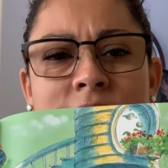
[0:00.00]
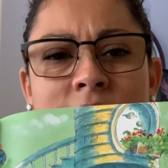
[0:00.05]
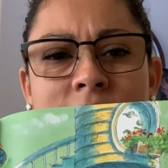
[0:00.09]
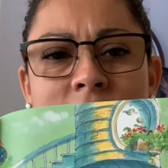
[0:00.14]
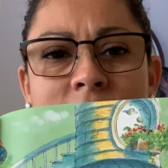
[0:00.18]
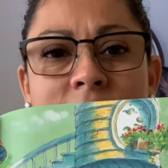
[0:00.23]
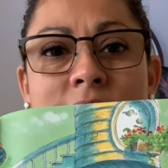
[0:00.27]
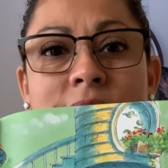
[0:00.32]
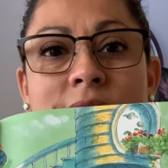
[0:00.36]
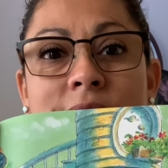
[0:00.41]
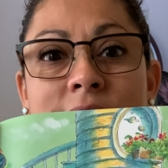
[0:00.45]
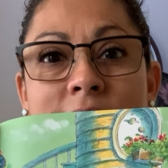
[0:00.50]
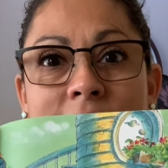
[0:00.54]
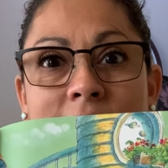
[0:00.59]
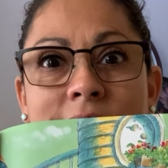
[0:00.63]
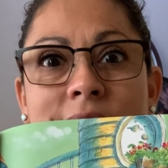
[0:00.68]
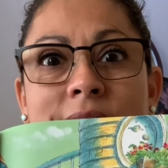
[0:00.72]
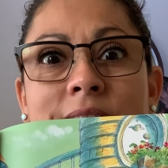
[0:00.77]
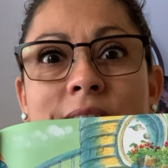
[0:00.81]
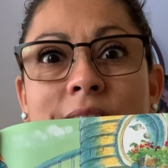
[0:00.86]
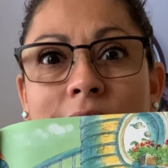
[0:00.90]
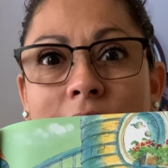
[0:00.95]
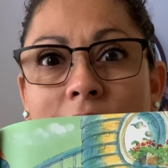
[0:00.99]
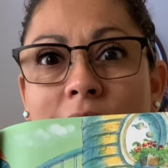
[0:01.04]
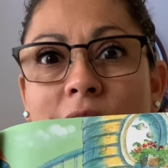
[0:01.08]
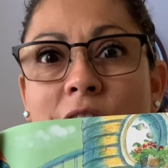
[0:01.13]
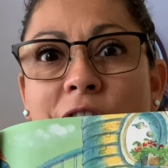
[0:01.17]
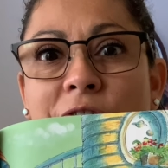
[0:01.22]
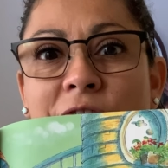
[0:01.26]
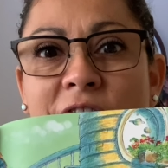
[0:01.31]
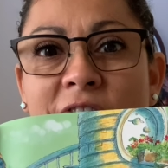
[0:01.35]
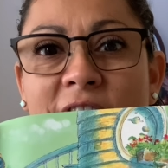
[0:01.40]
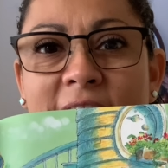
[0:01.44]
This thing is gonna go
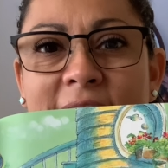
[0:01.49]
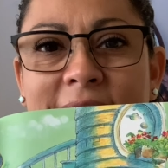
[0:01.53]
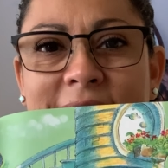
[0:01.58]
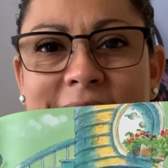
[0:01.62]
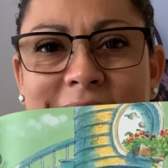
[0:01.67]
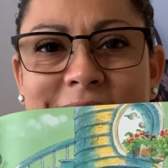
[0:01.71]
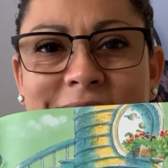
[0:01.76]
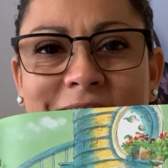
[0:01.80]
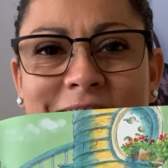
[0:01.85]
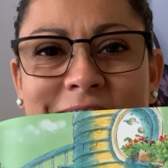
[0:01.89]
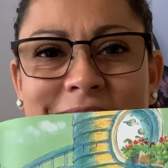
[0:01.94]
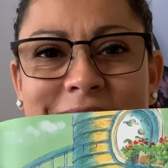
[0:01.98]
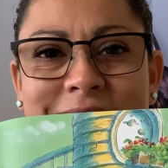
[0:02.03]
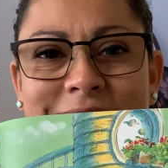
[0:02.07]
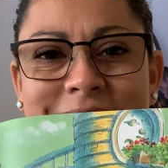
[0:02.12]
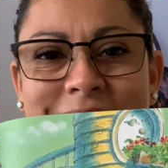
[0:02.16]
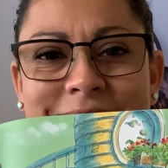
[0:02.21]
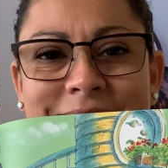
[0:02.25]
fast, huh?